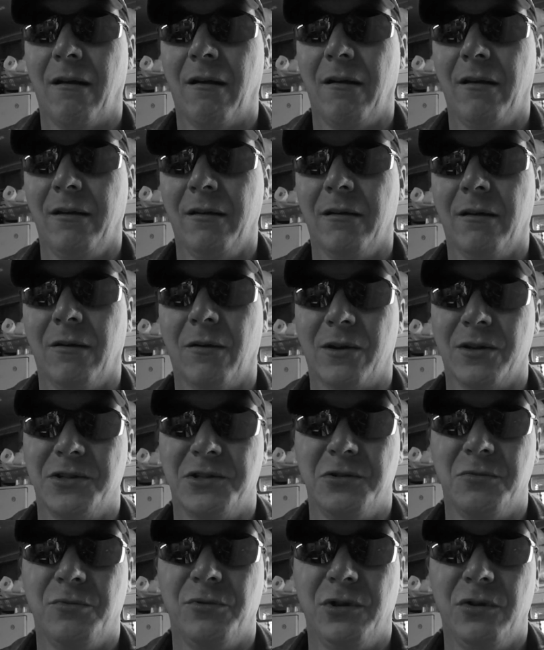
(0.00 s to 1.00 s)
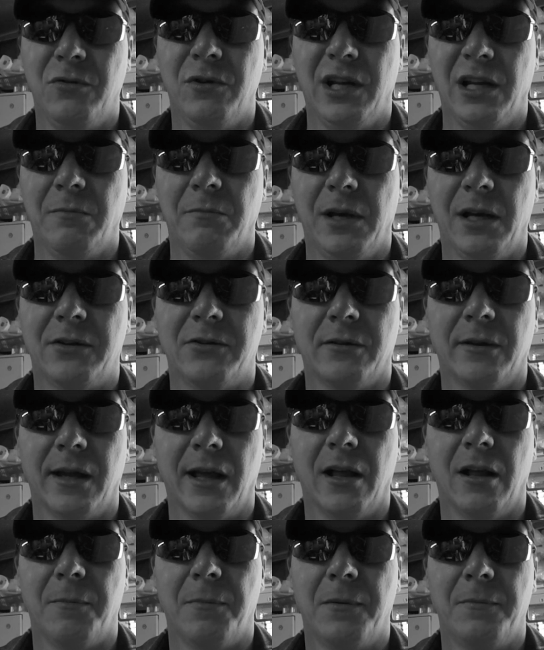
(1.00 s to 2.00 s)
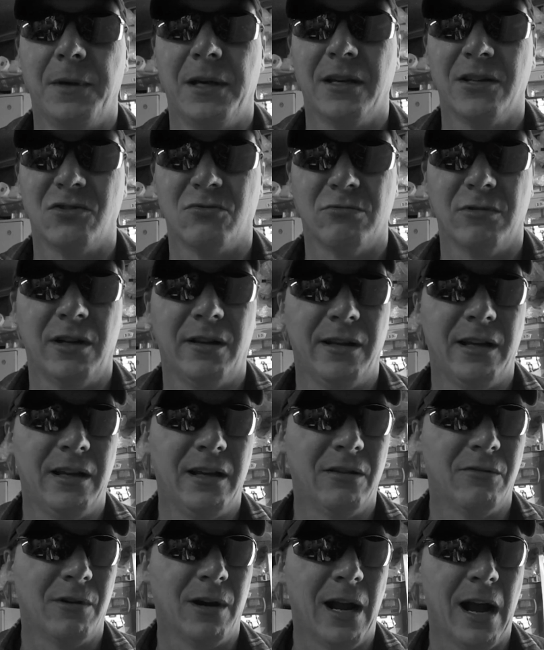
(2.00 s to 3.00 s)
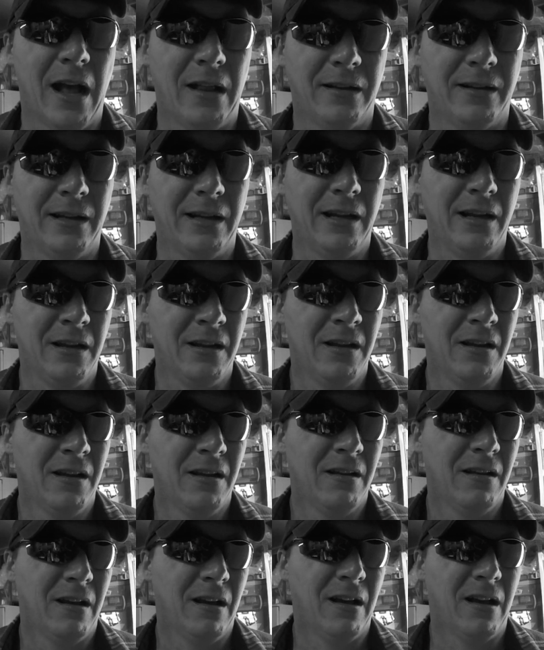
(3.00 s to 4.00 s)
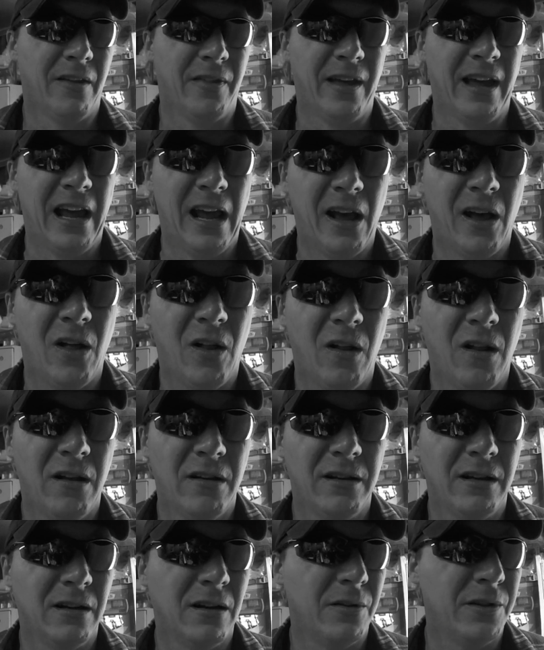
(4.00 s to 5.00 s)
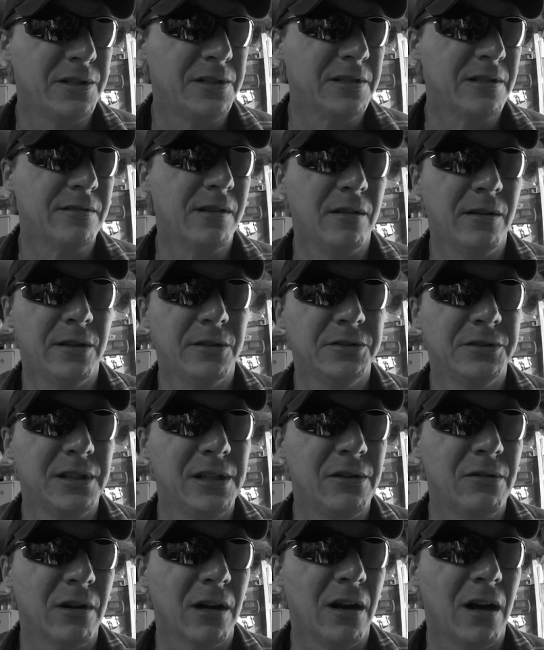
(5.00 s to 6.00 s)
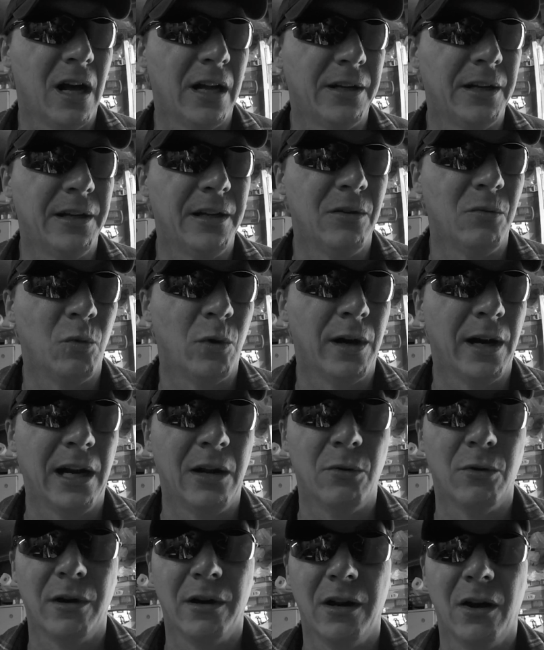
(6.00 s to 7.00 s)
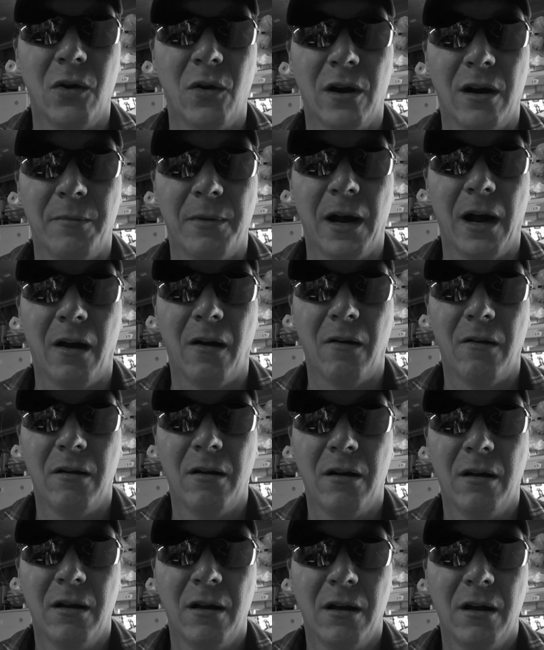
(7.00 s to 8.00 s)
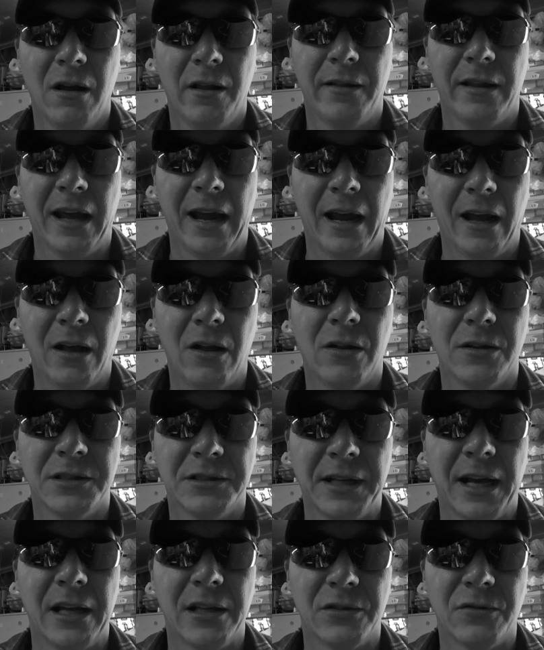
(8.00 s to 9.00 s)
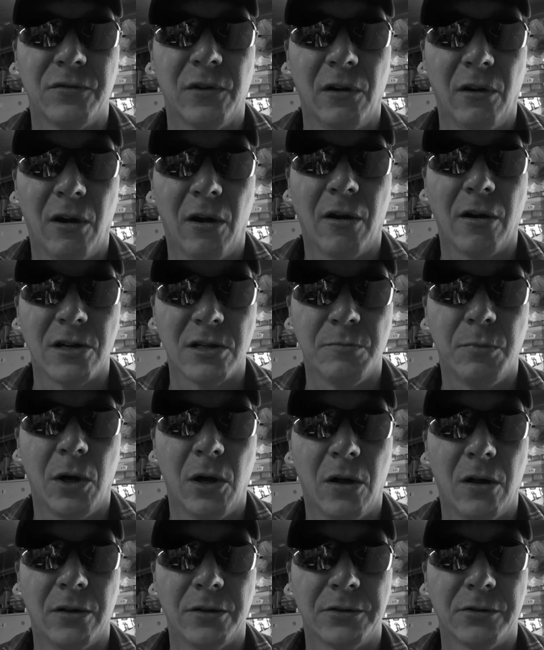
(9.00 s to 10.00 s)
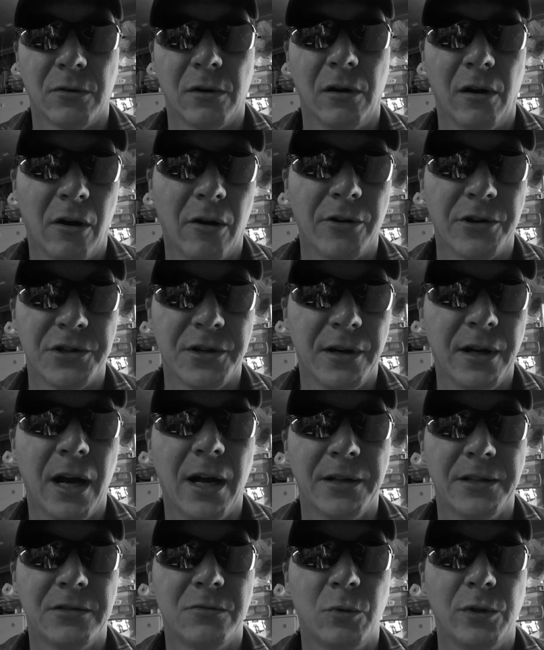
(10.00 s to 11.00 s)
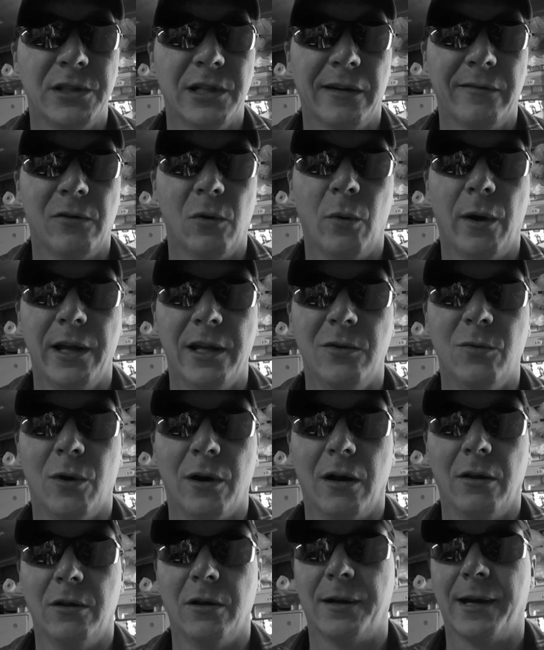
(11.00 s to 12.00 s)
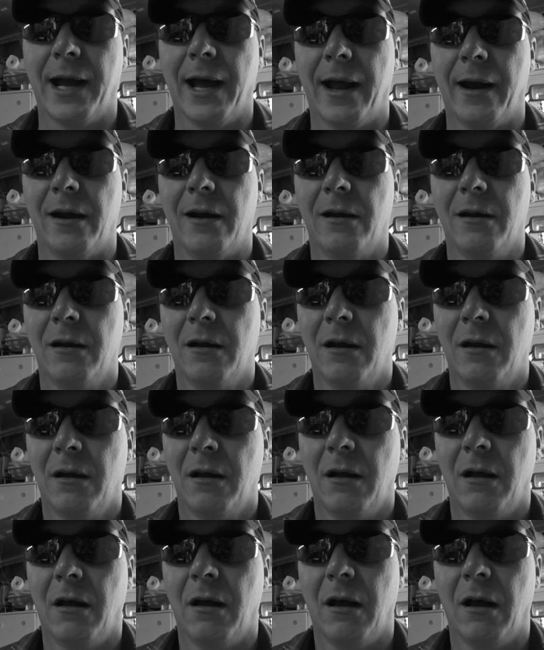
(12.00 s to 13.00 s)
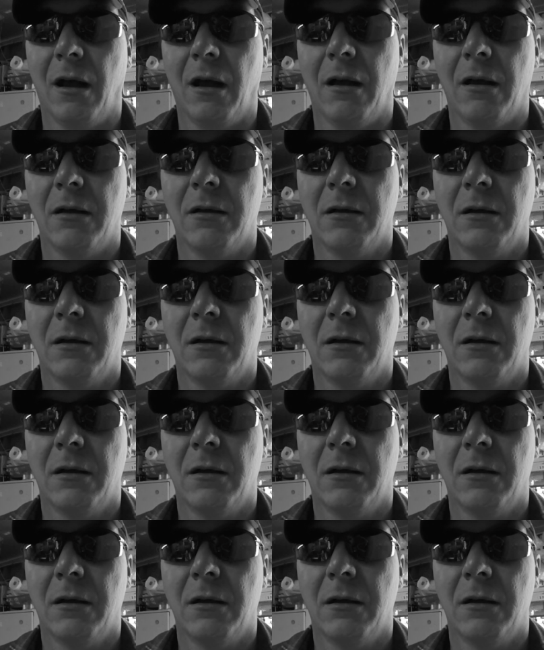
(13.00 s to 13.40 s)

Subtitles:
you know, because you need mental help, because really, in reality, the L, you know, this is the little secret Honda didn't want anyone knowing about. The L stands for large balls or large nuts, whichever way you want to look at it.